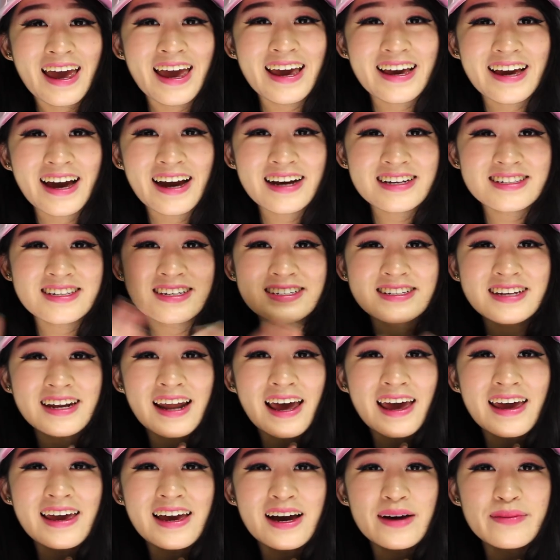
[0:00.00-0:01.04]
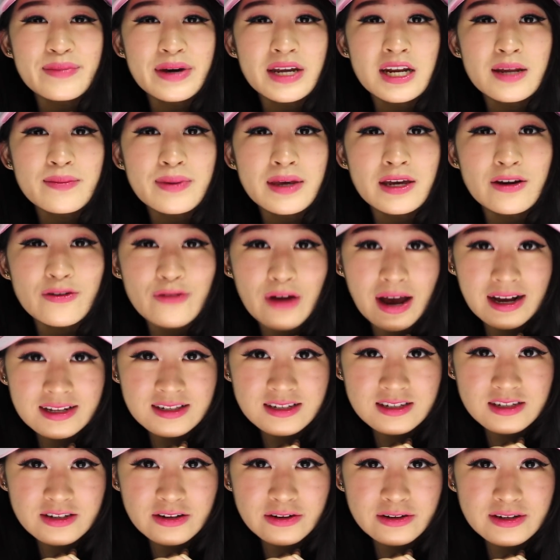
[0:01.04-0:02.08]
Hey guys, so today I'm gonna be
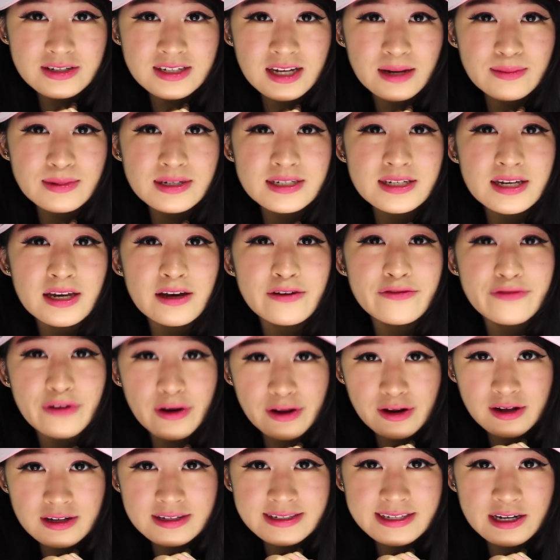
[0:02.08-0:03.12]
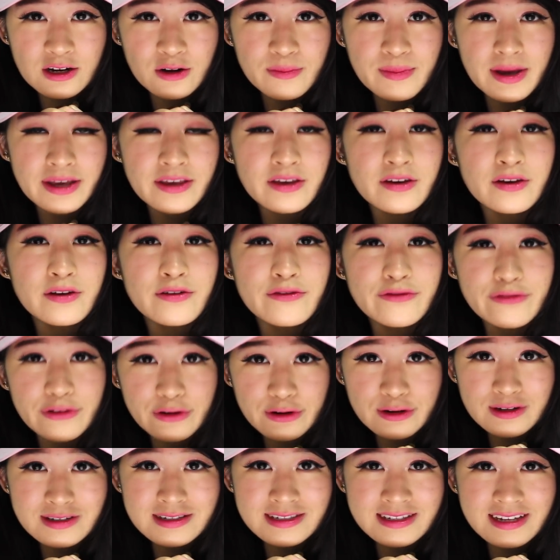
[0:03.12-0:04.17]
reacting to WTF photos that will make you
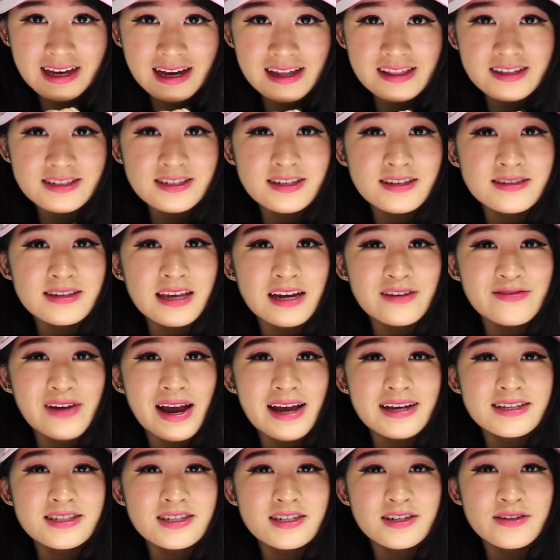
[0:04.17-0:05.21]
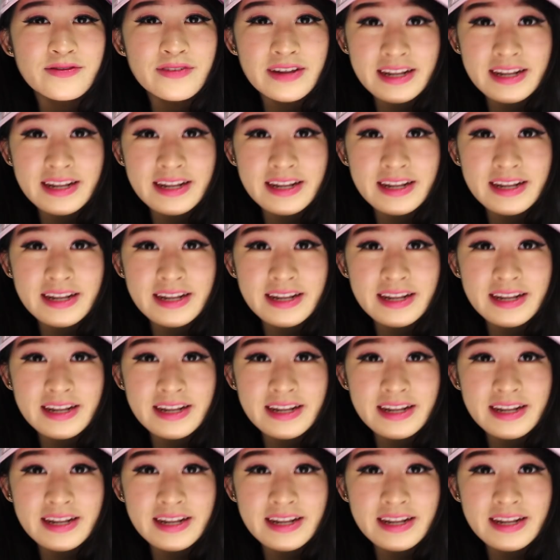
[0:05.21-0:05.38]
confused. So yeah, let's just get right into the